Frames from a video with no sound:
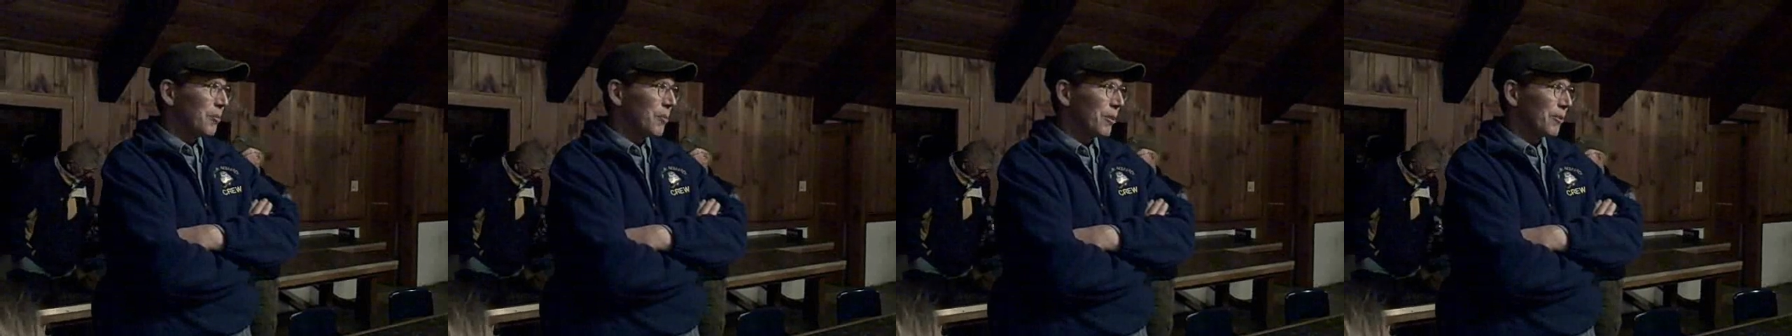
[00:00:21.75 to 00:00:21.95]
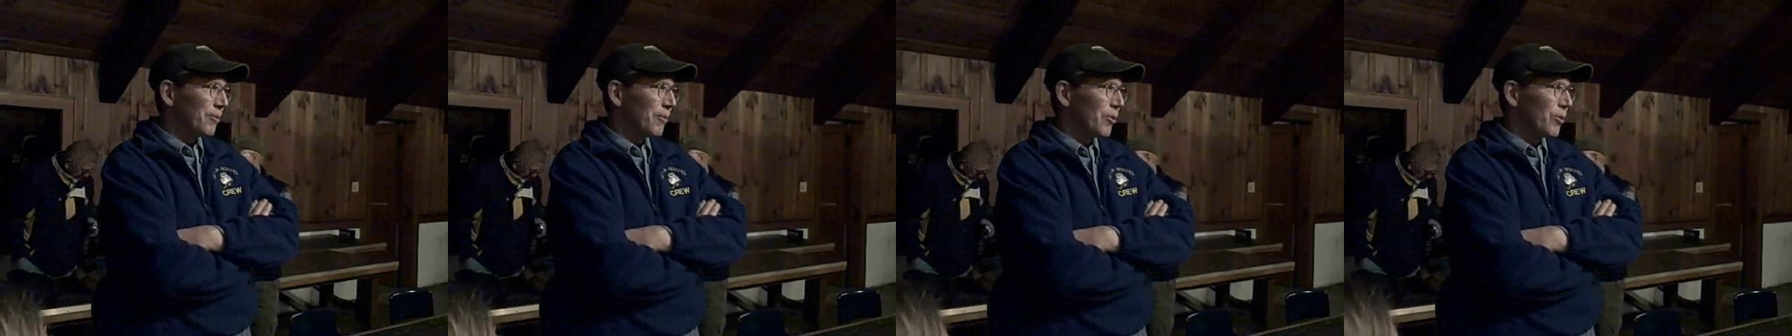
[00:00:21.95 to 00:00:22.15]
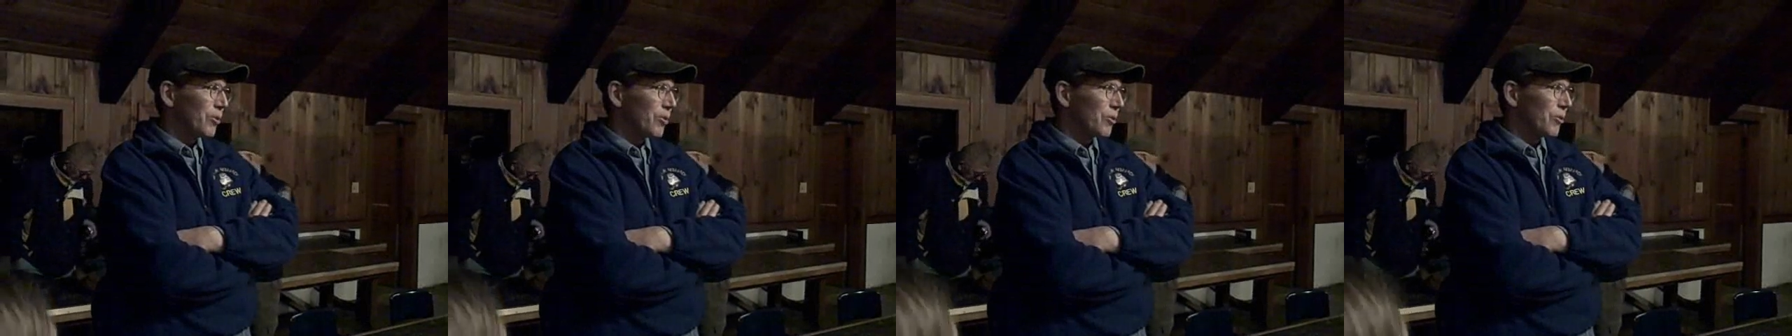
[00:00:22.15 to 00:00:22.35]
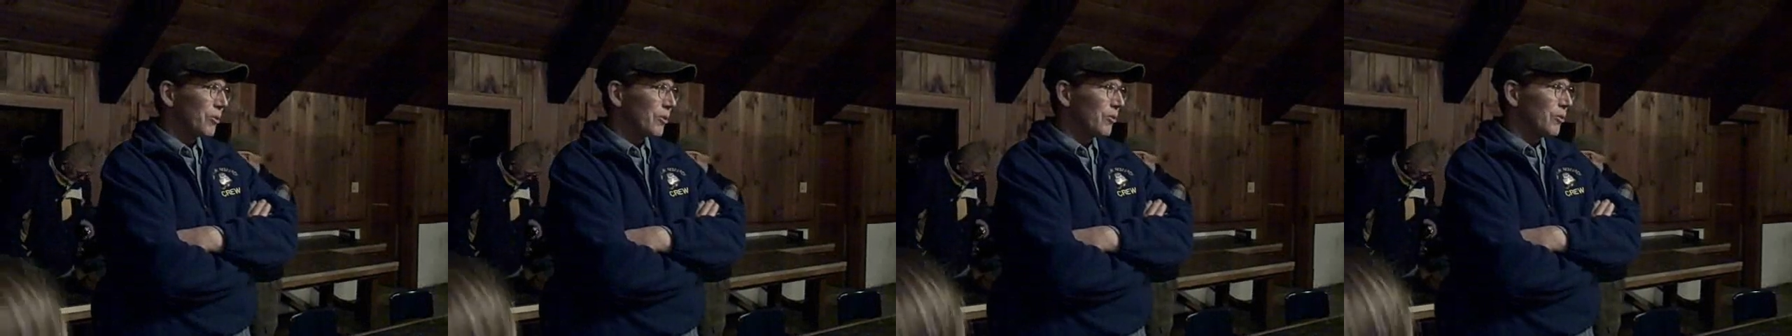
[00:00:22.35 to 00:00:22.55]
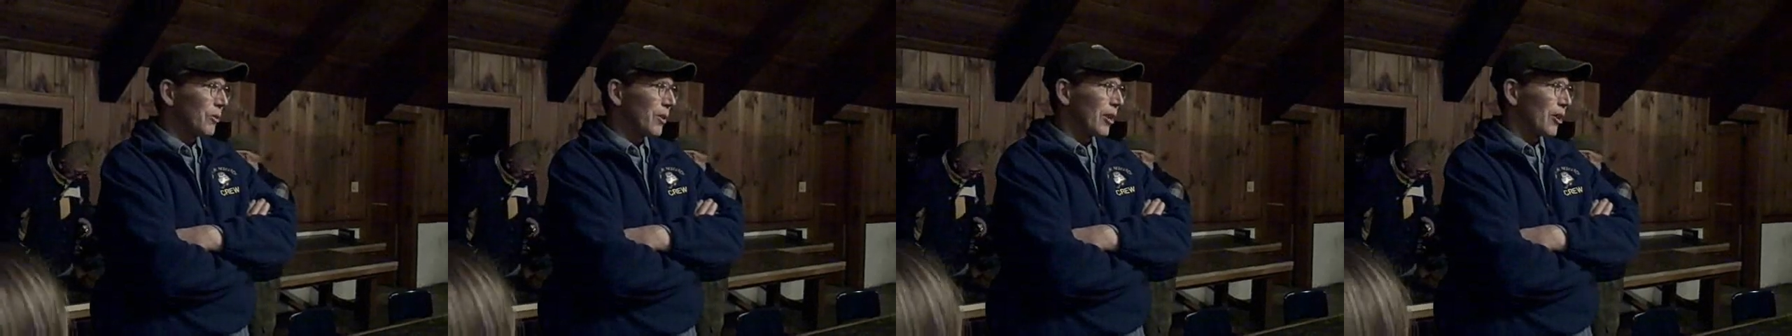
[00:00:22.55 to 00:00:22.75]
among folks
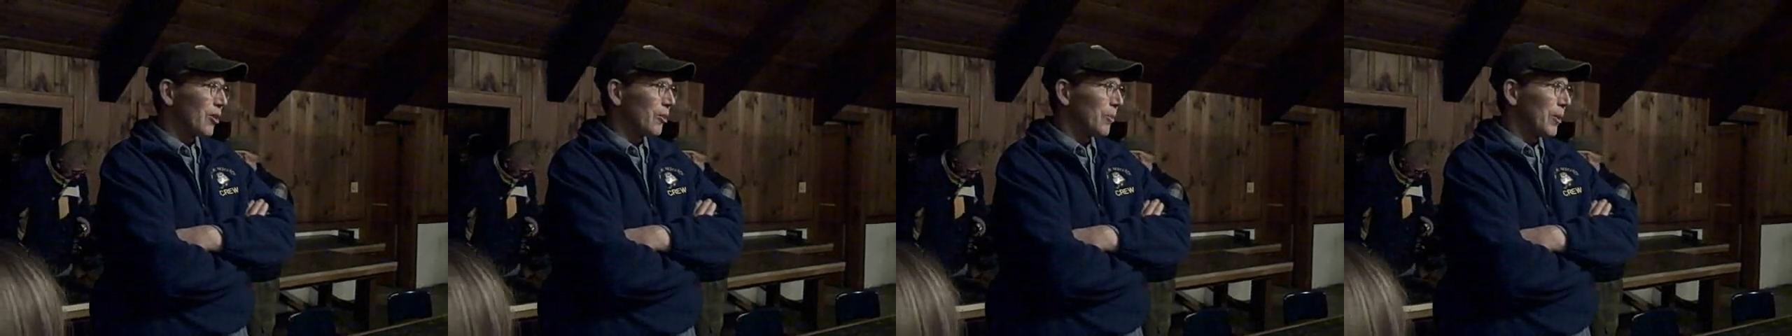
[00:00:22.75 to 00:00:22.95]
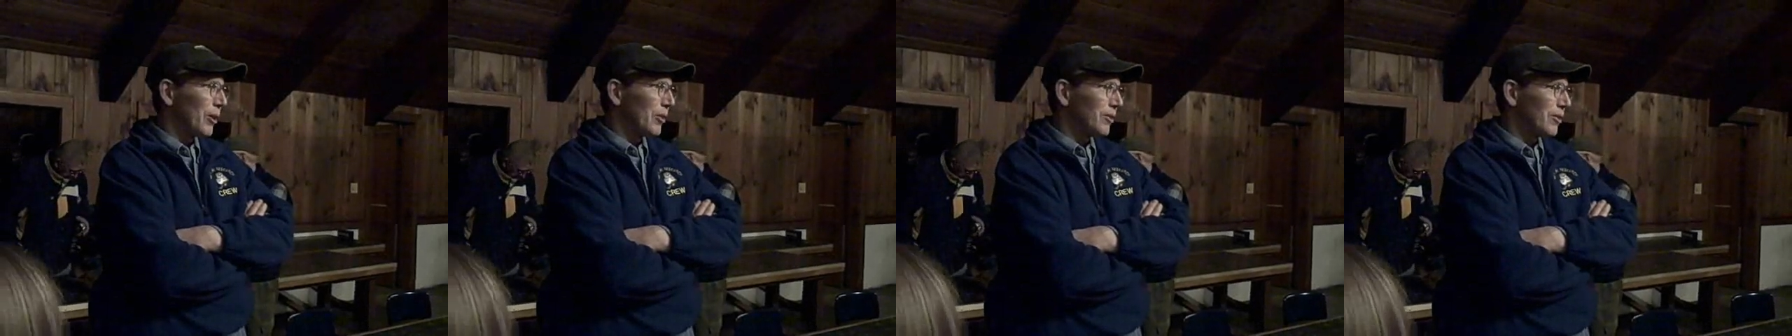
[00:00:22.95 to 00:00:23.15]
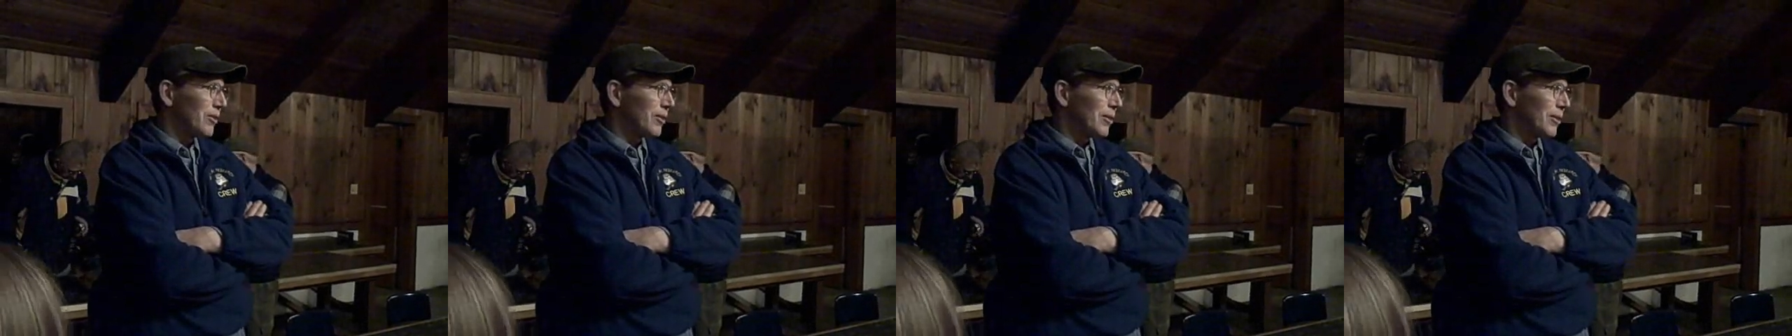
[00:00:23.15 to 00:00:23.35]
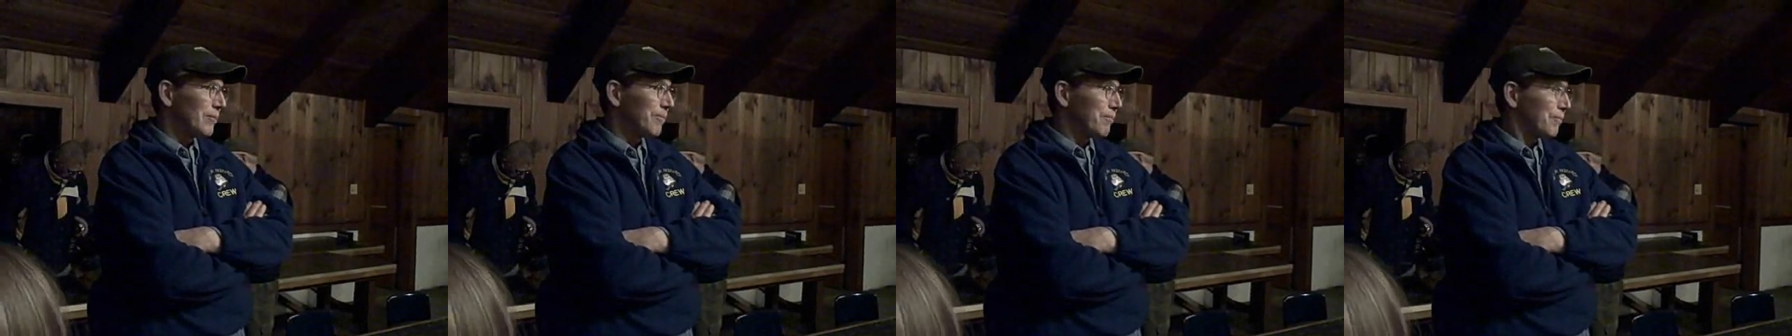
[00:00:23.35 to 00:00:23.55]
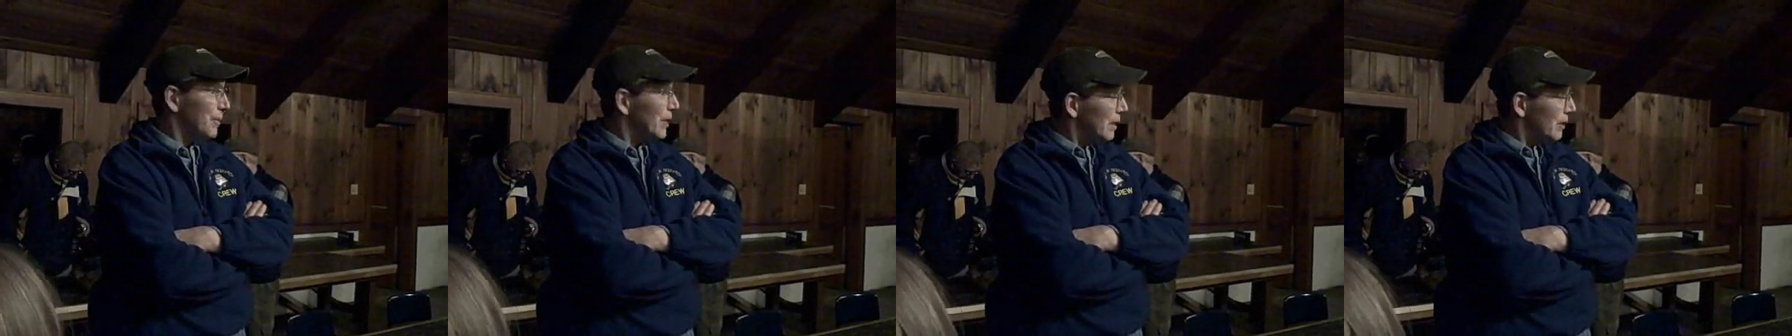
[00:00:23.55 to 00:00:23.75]
who care about
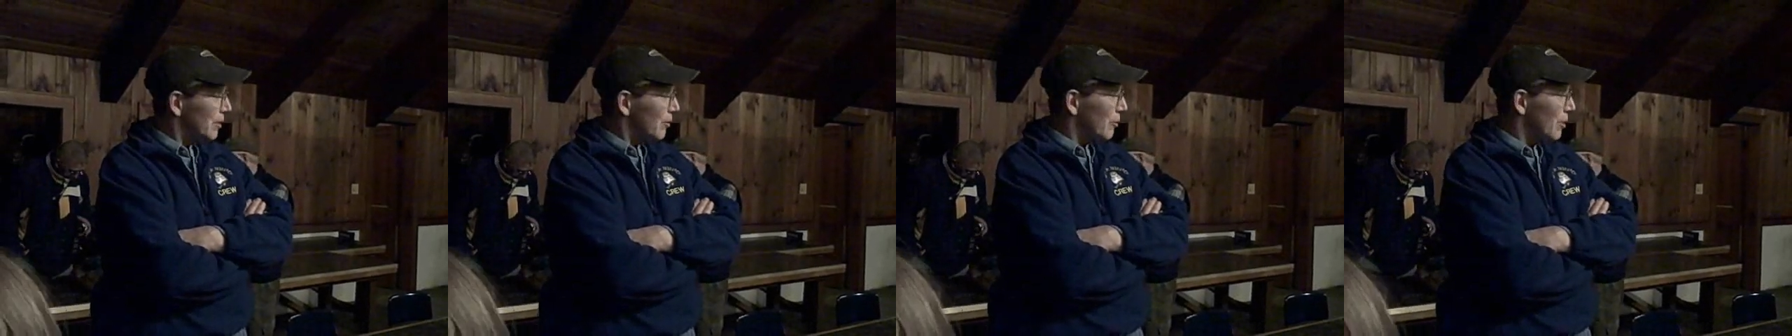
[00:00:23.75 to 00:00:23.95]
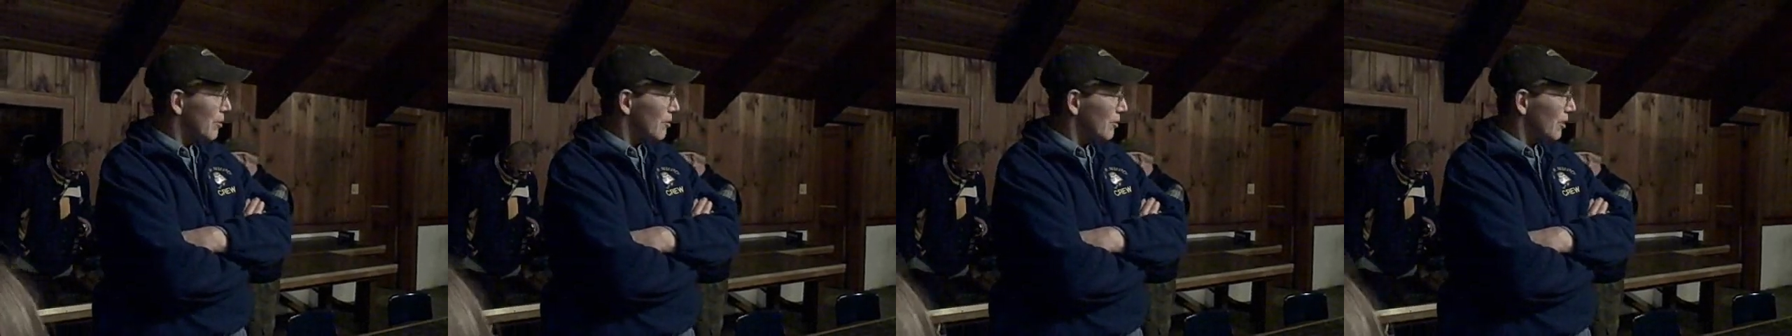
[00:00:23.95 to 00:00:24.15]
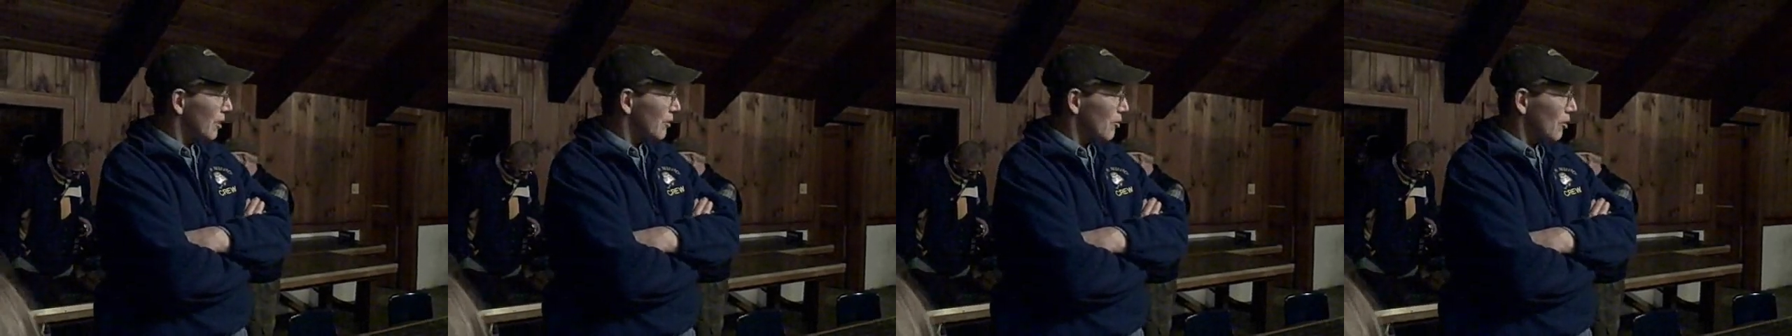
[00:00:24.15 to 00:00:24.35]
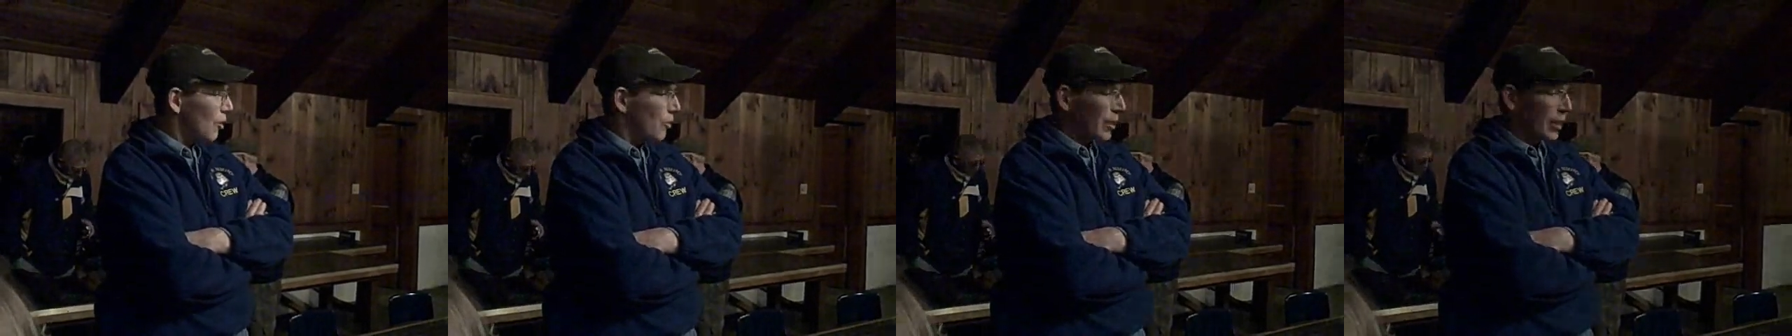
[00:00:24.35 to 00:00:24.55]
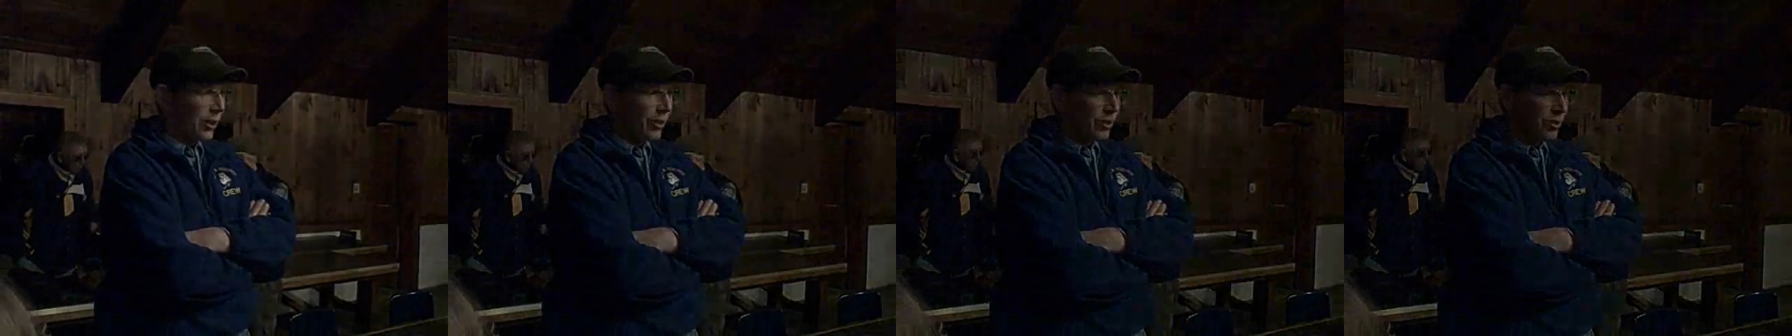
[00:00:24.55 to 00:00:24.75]
creatures like saw whet